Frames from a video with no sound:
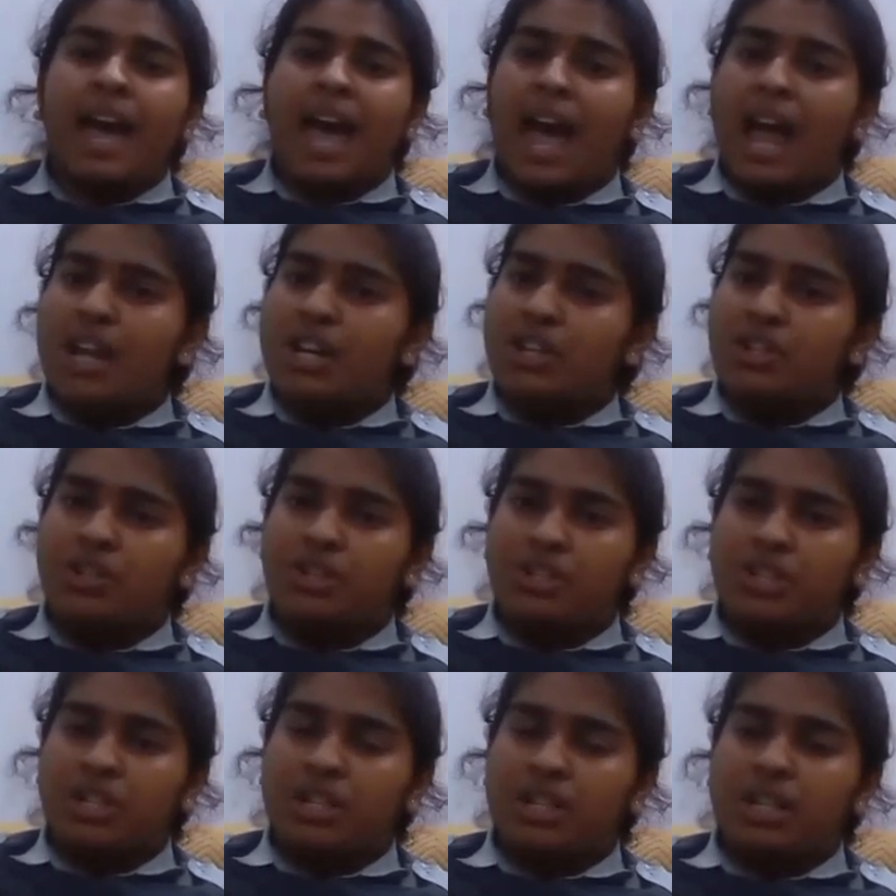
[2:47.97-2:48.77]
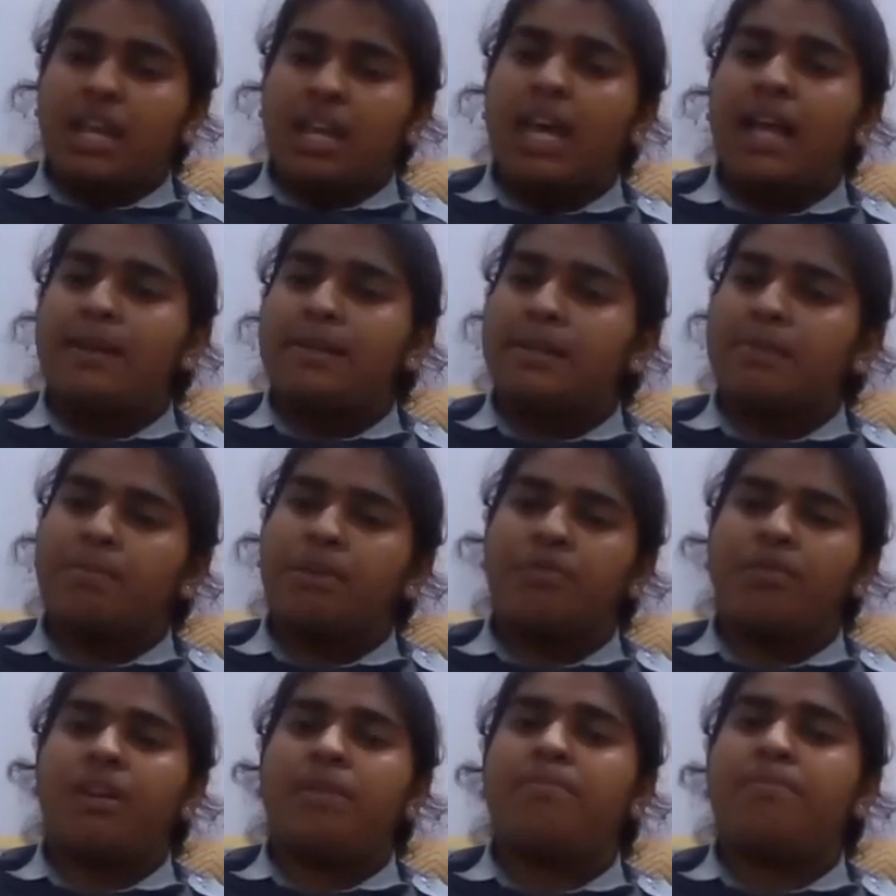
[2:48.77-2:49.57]
and nutrition helps
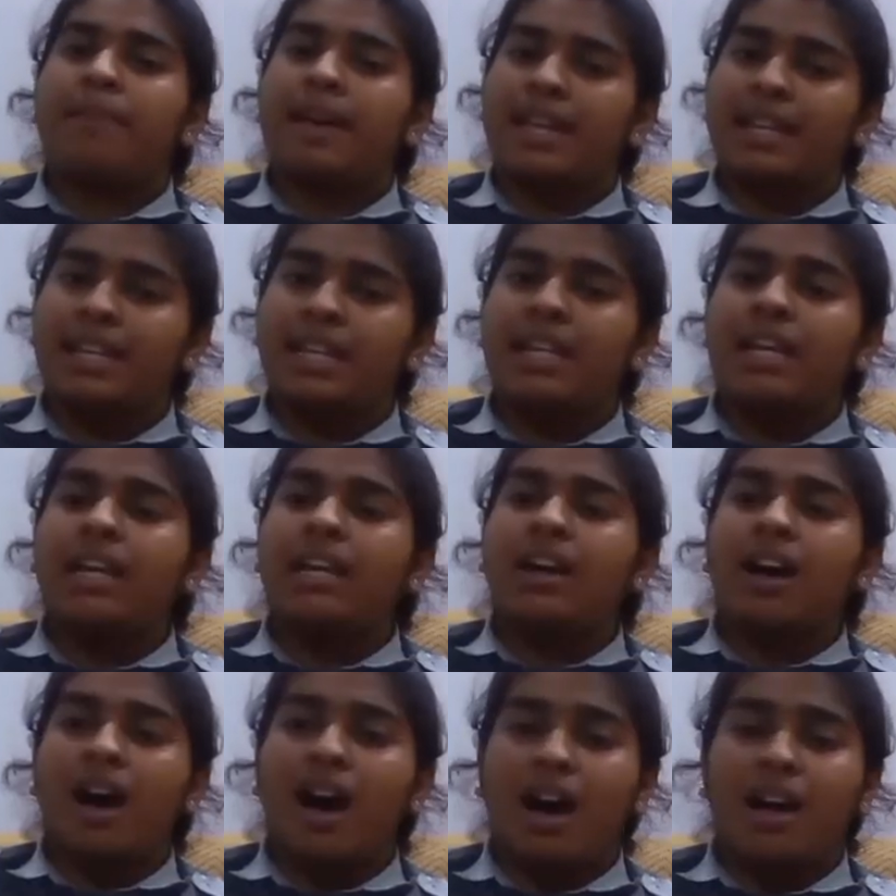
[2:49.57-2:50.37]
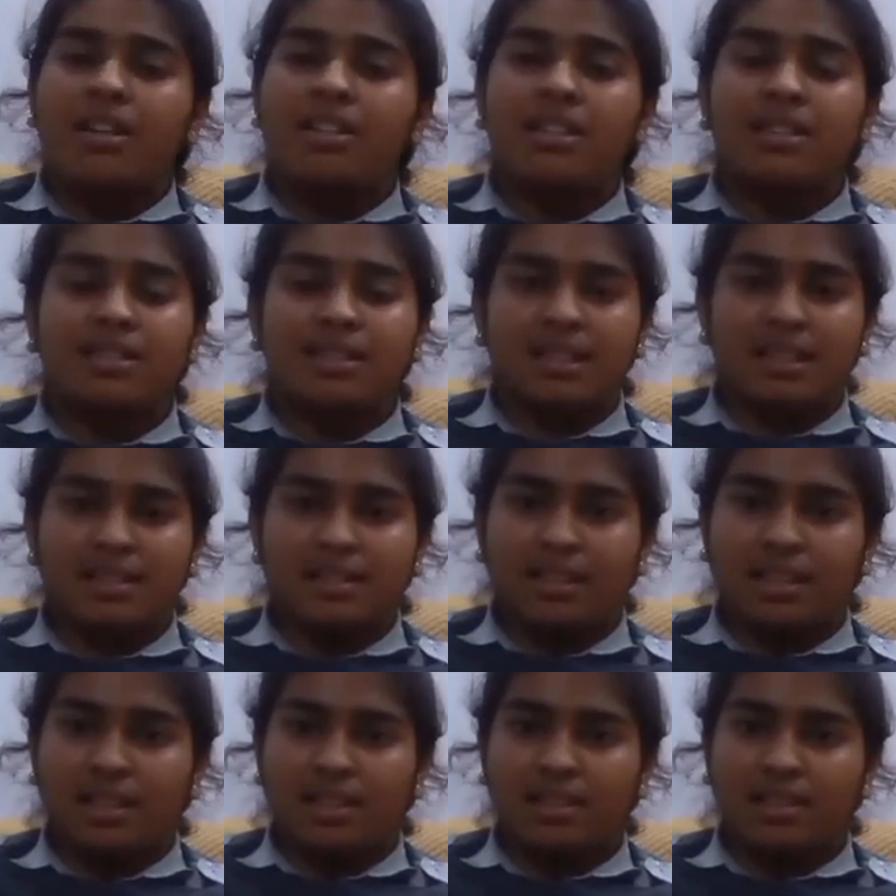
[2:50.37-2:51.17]
prevent many heart
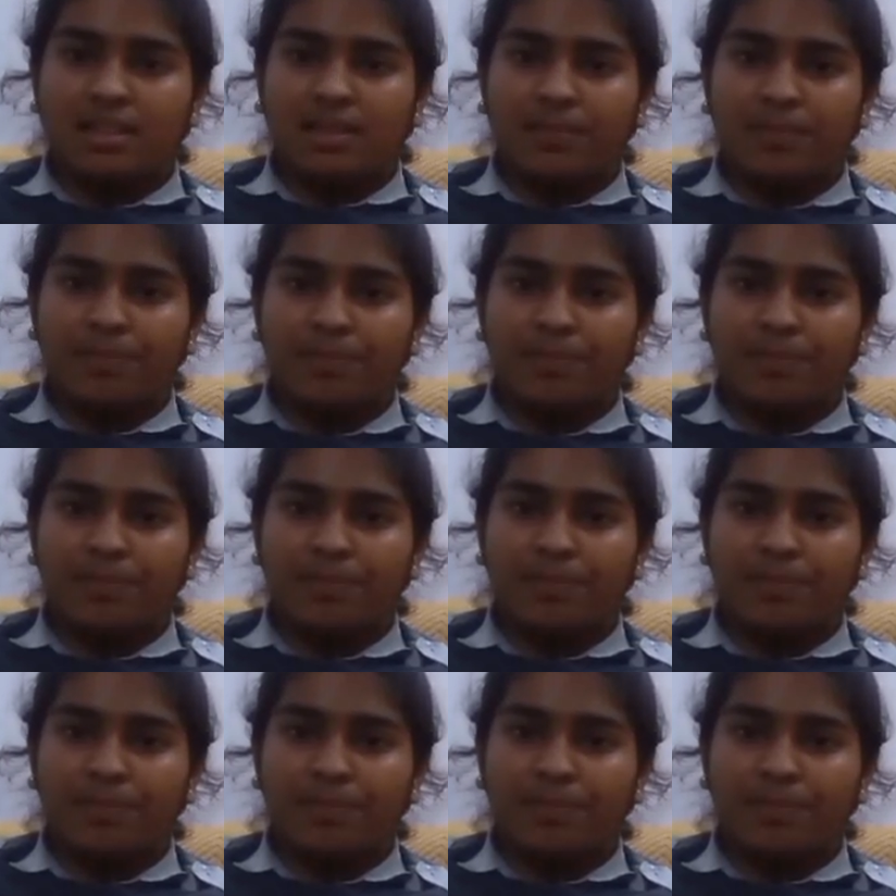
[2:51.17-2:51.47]
diseases.